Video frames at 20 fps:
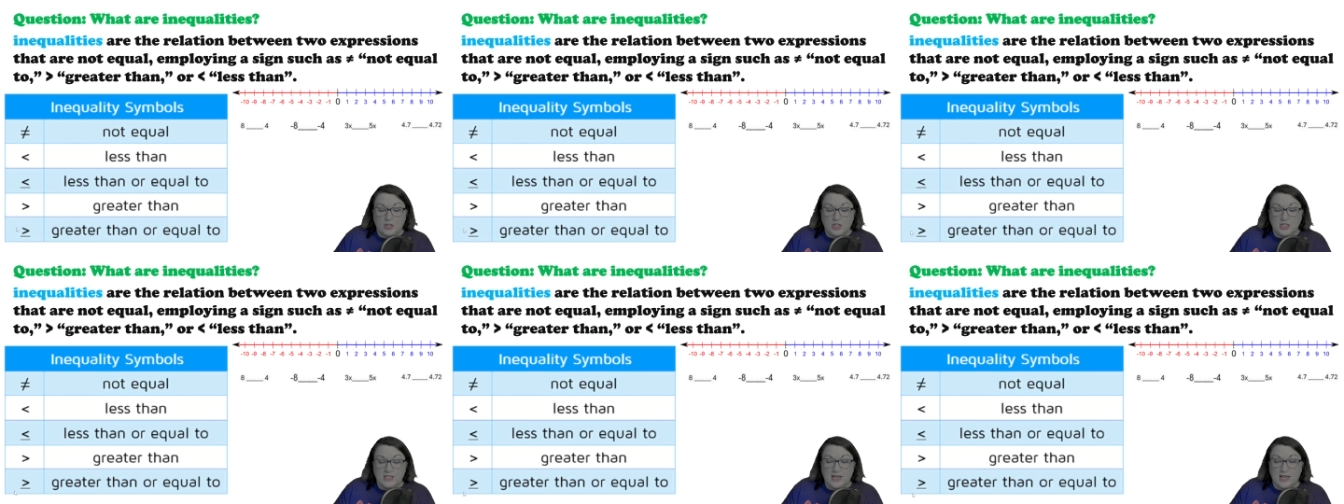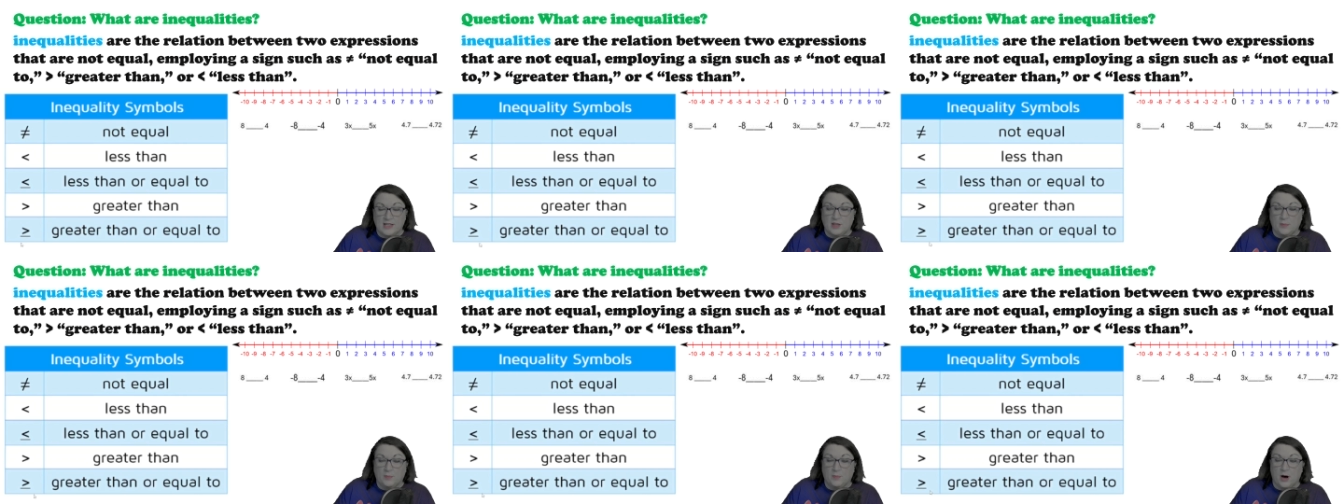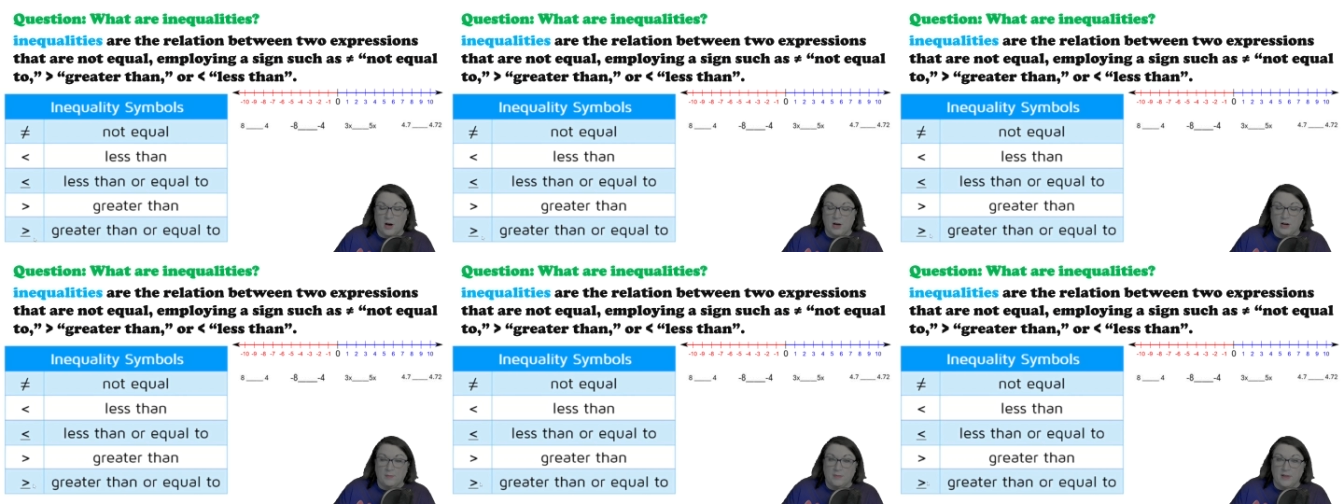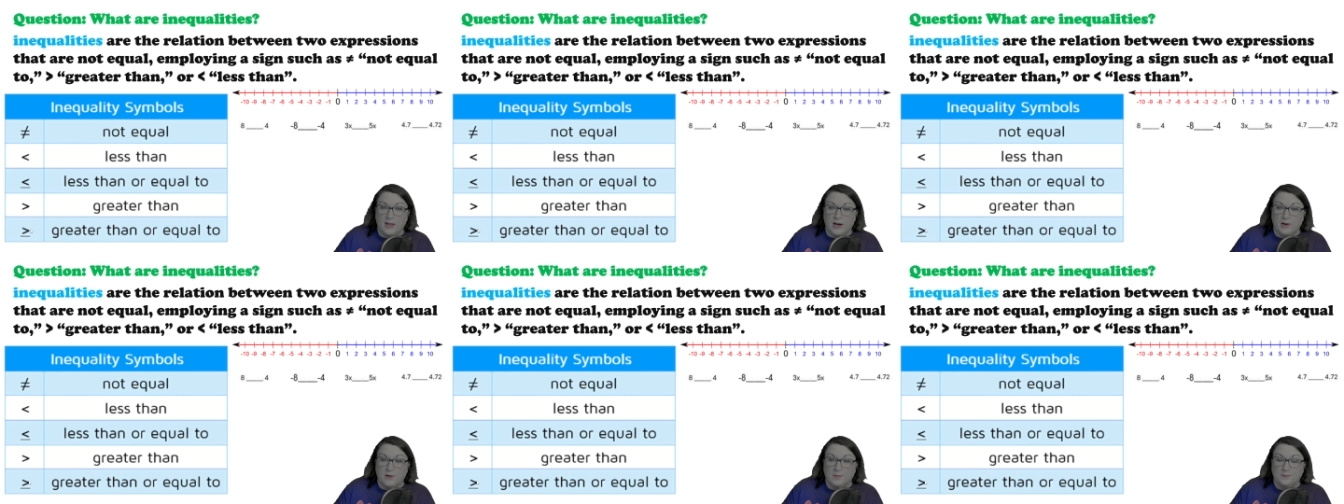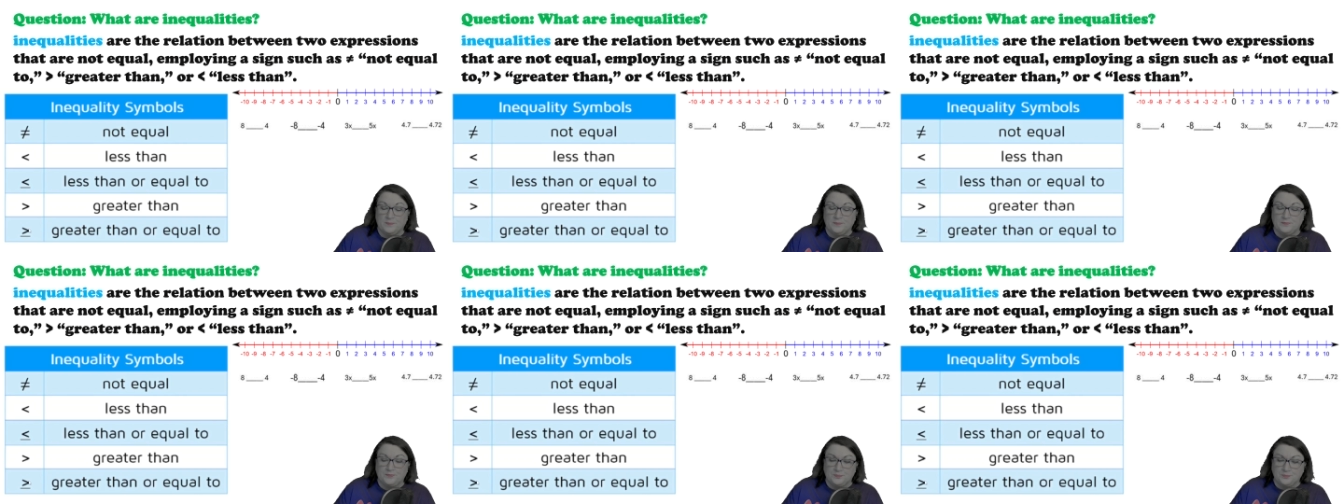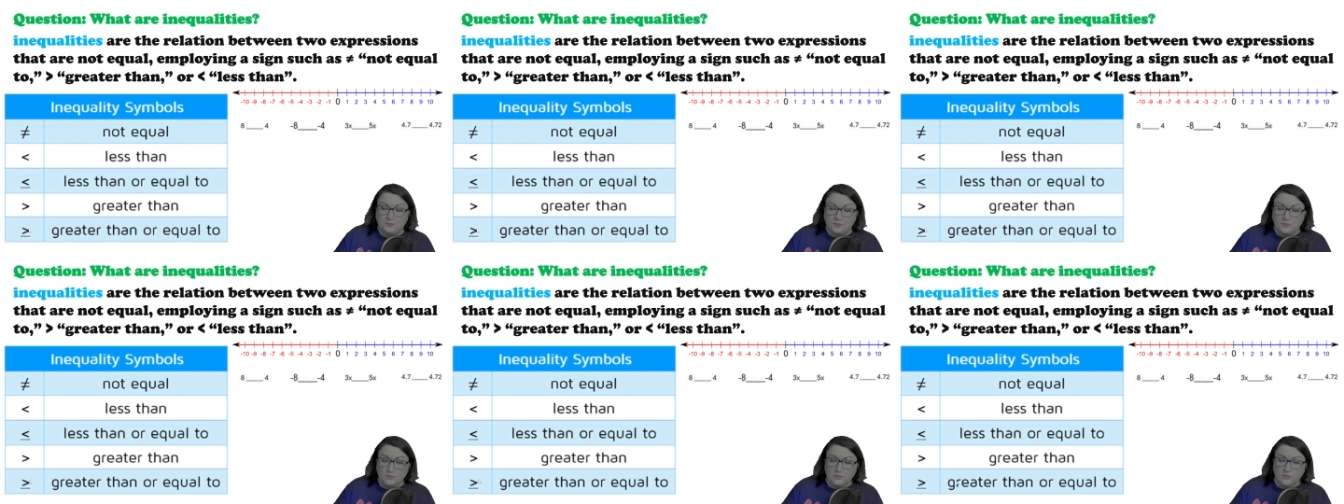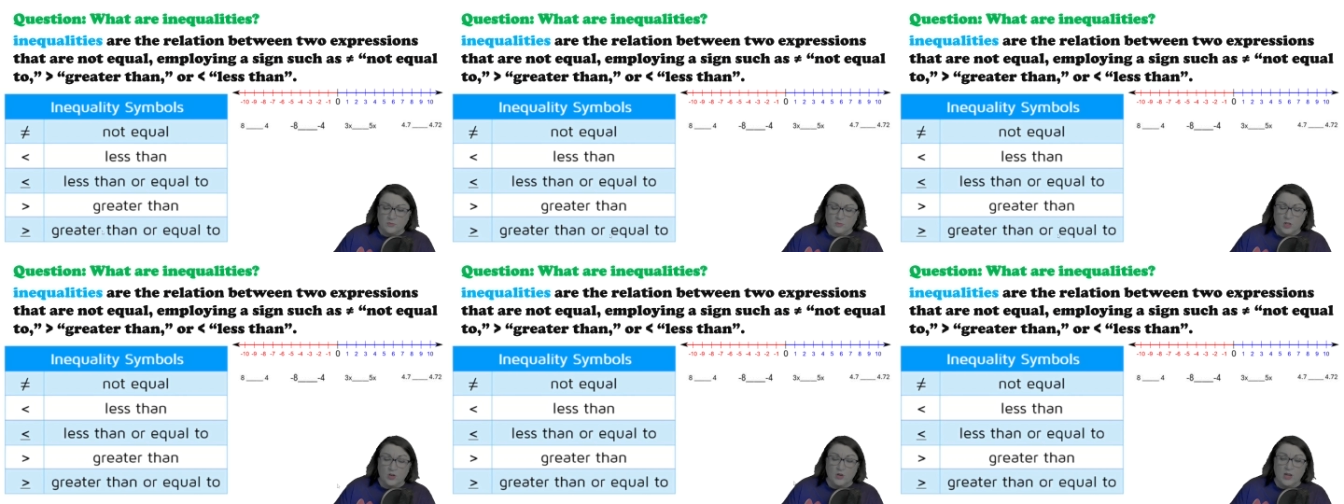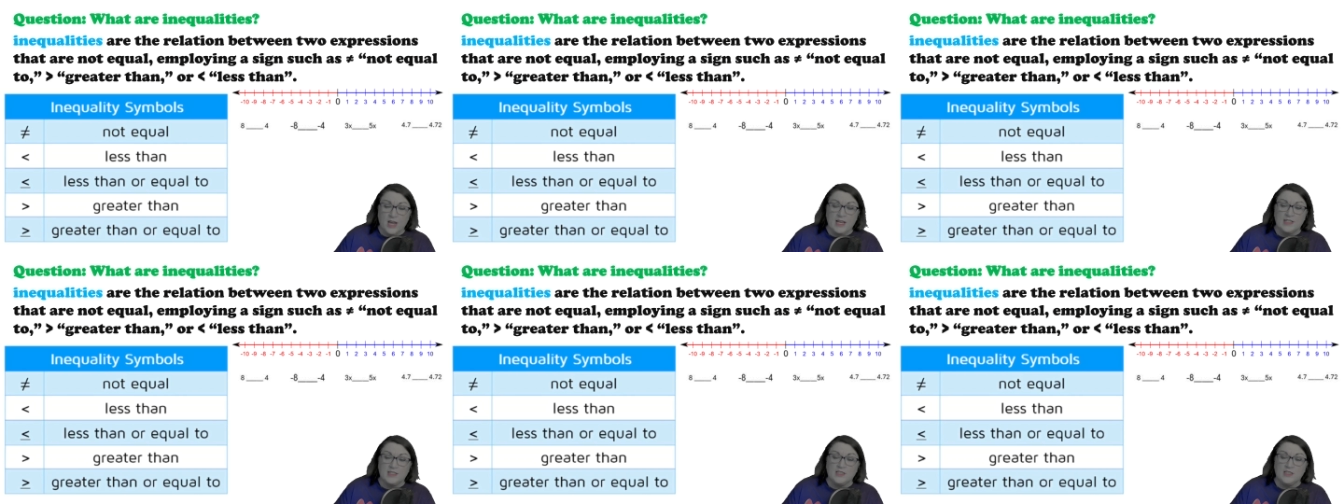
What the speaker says: is at the bottom there. Okay,